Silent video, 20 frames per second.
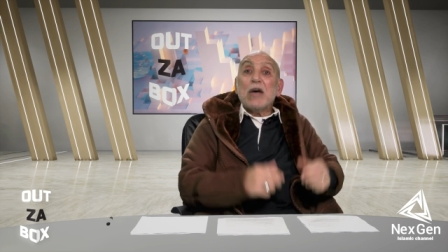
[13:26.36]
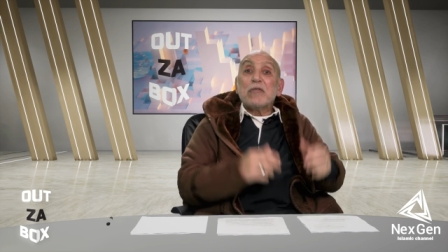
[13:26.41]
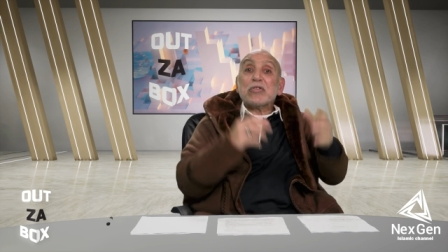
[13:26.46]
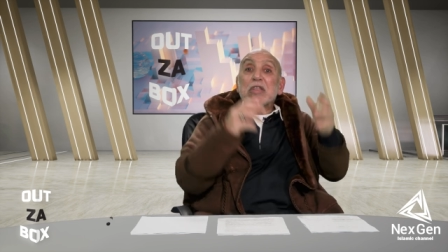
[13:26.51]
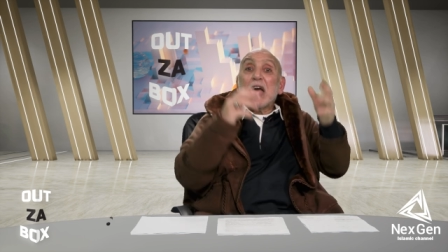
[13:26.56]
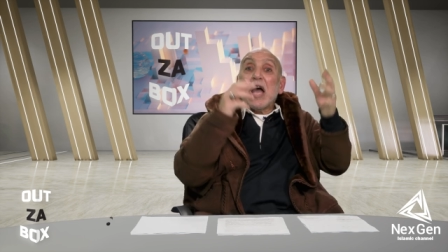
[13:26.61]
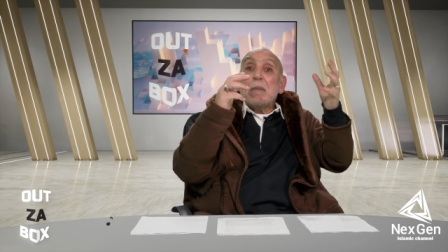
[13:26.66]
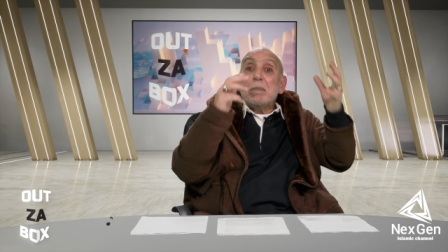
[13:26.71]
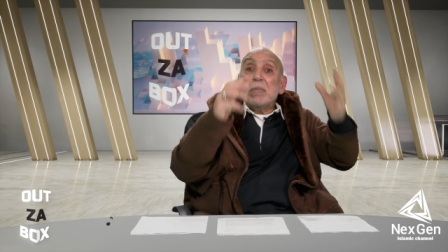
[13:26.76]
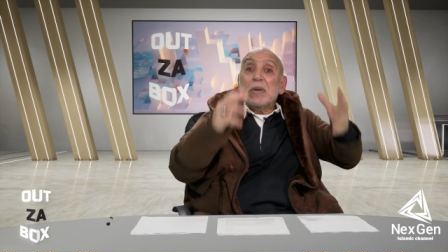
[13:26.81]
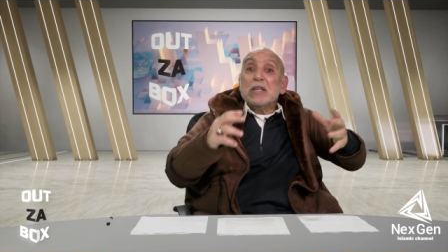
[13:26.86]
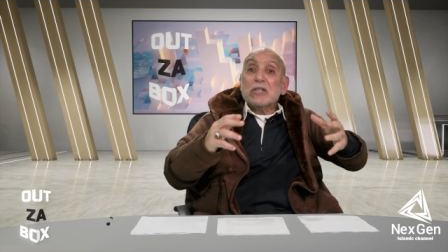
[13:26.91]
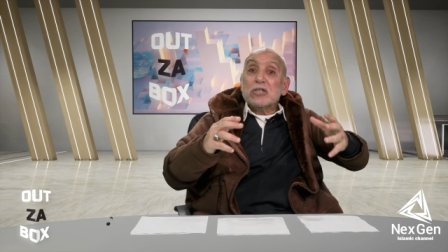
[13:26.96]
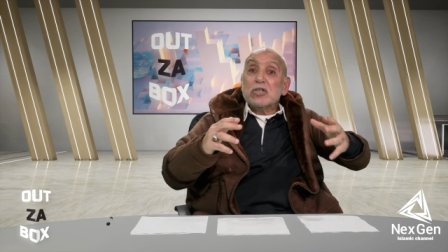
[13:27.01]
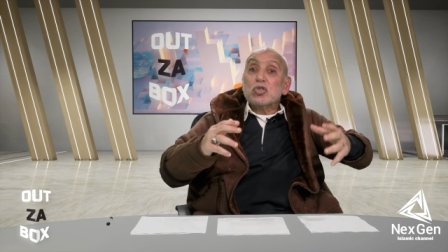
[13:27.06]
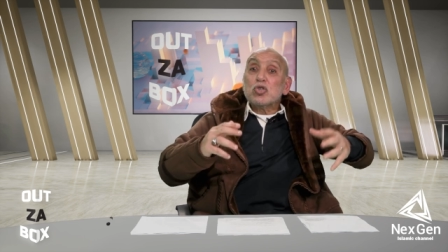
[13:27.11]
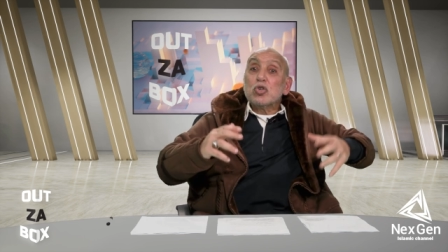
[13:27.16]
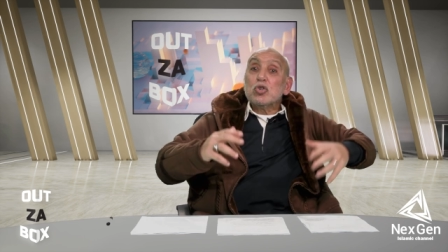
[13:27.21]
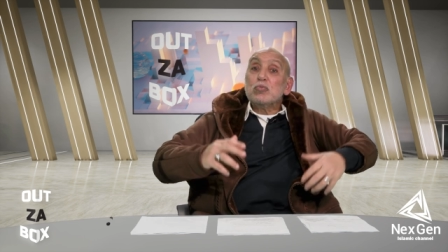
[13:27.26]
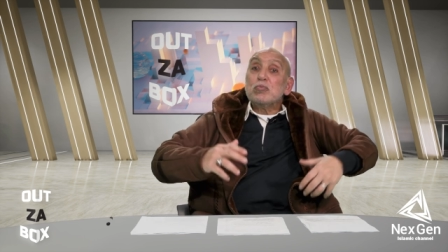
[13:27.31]
have the
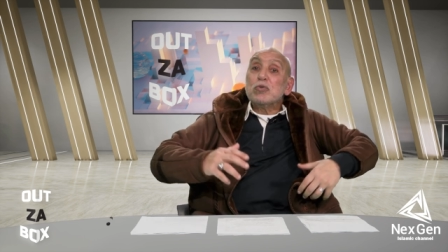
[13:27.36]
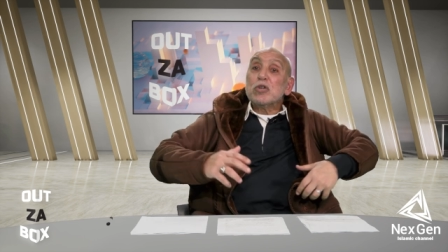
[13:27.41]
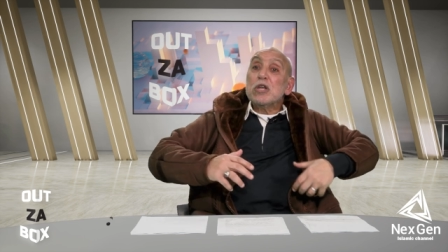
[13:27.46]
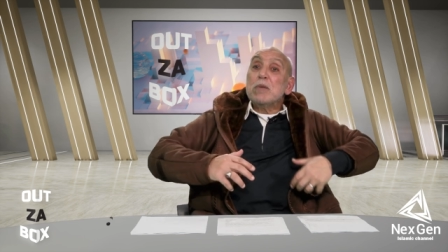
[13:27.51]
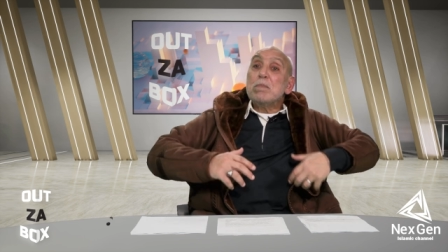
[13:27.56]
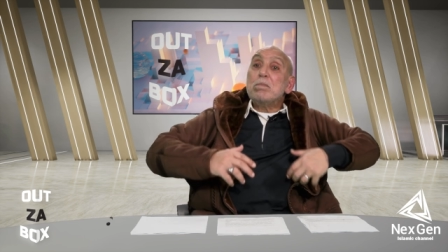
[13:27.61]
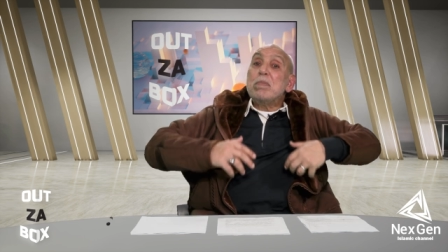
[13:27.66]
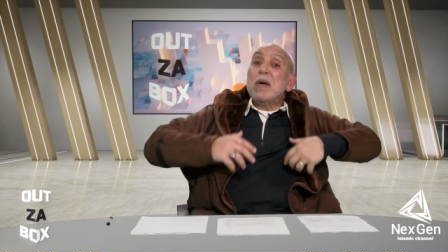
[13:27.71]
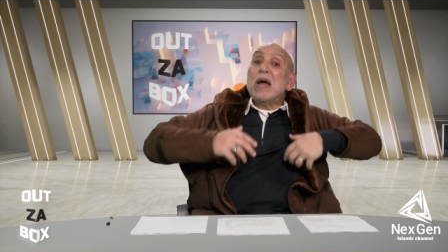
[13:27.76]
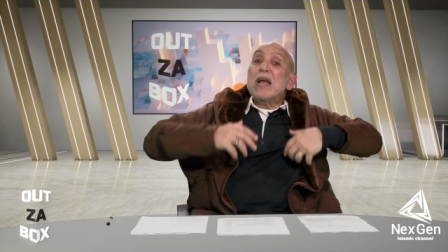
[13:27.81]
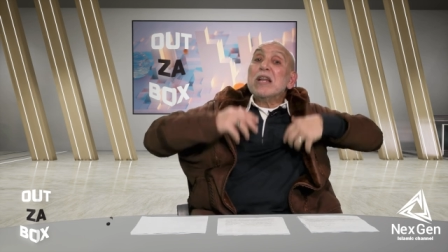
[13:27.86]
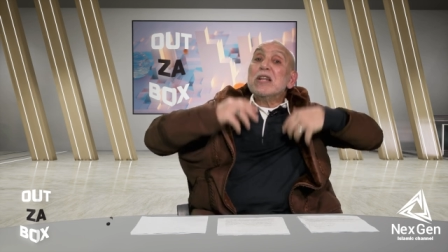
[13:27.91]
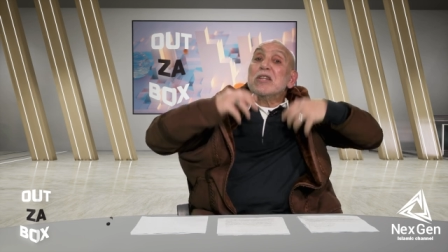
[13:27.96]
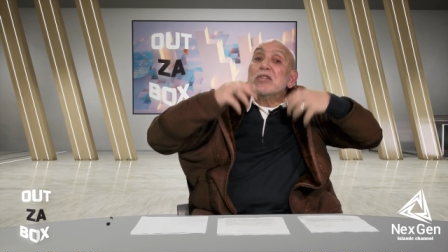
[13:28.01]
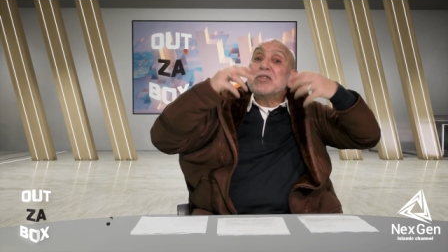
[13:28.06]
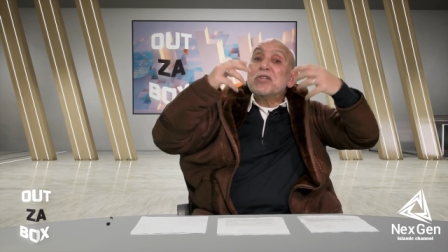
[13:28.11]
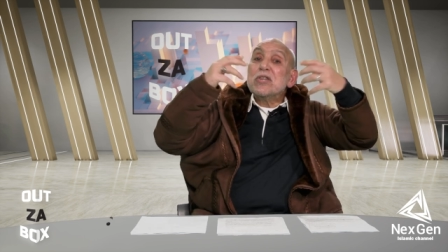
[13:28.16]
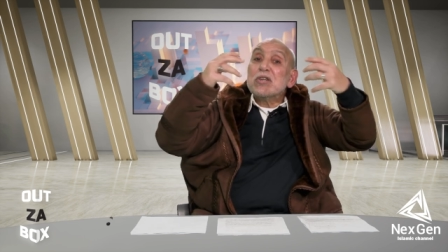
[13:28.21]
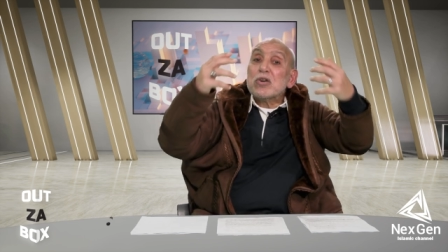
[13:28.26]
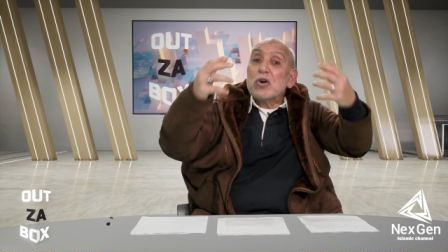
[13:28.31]
ability to
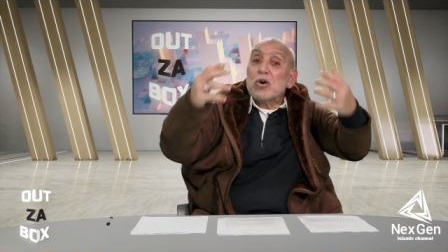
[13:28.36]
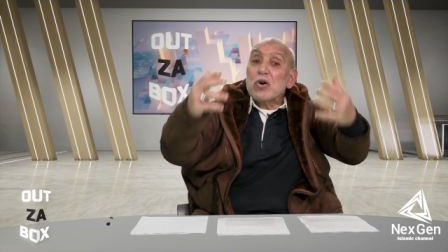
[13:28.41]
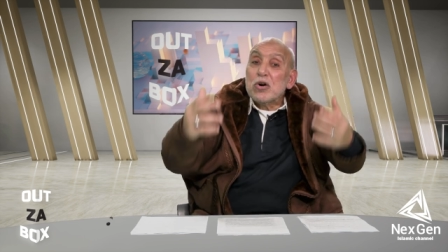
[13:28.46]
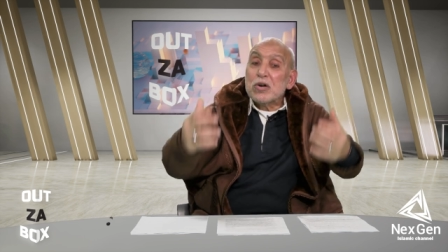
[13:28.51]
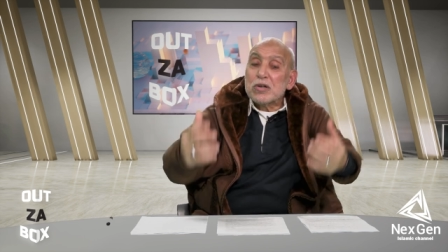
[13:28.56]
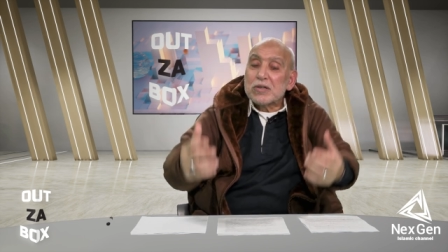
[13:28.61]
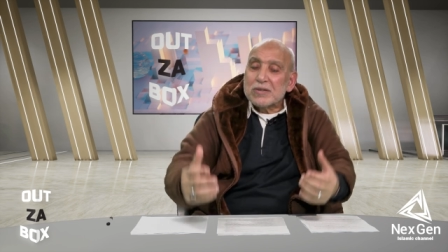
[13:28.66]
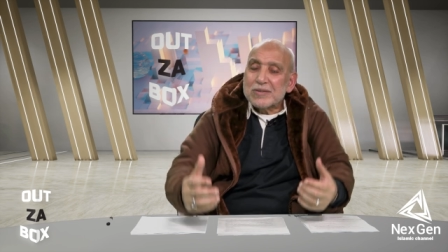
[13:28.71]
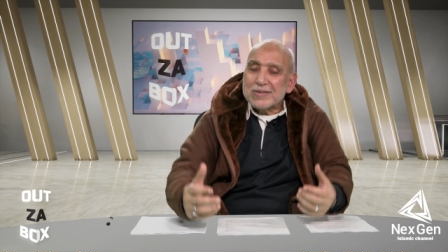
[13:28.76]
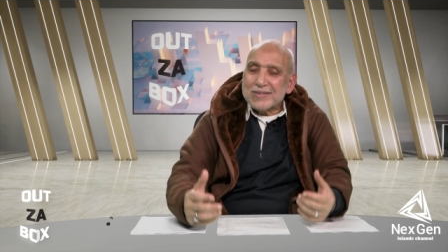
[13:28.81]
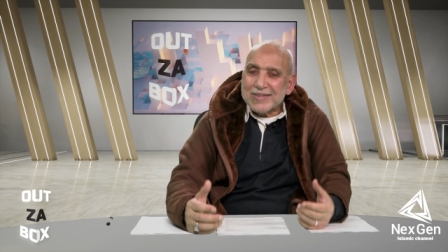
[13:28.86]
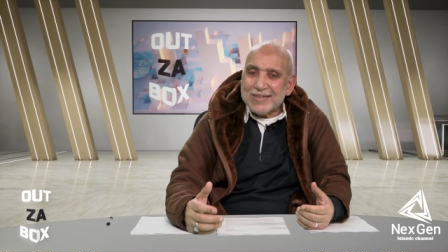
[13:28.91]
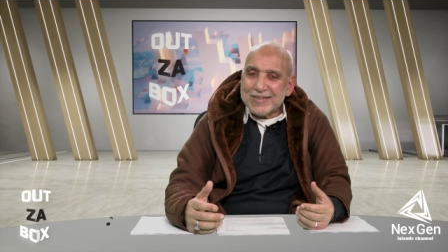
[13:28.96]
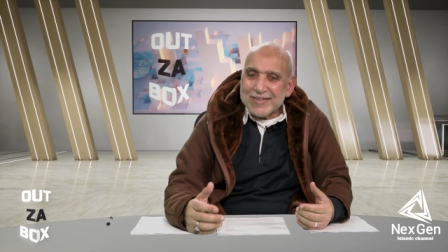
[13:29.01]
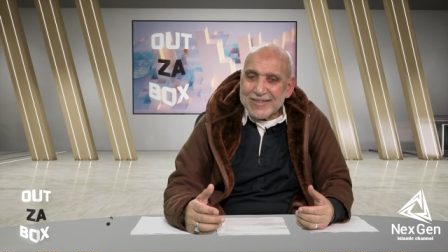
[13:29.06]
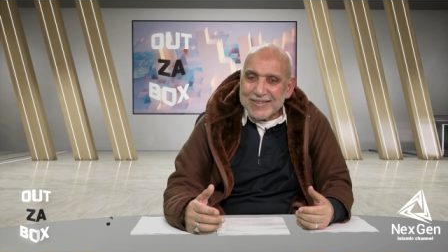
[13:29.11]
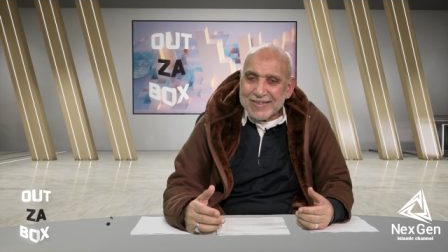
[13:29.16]
rebuild their own